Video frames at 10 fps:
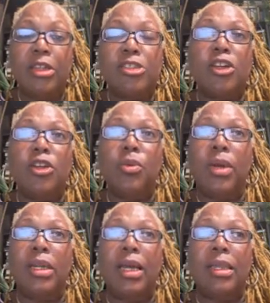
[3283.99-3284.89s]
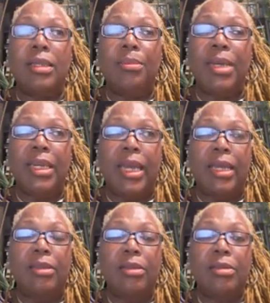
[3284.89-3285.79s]
So you want to
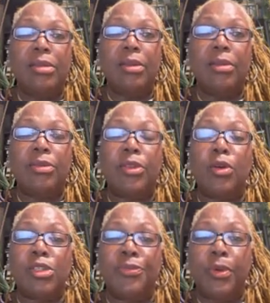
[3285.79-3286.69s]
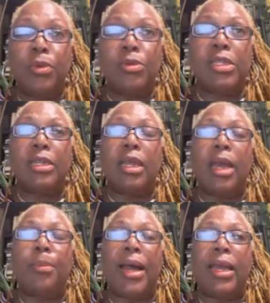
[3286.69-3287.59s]
eliminate those foods and
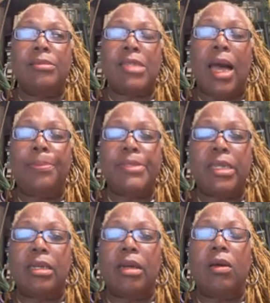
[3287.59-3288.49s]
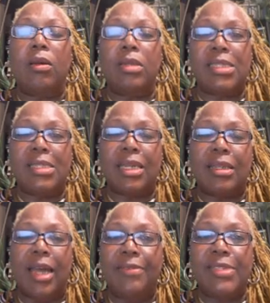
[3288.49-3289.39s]
by adopting a holistic
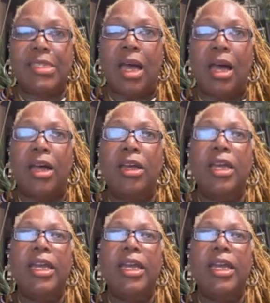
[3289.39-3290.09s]
lifestyle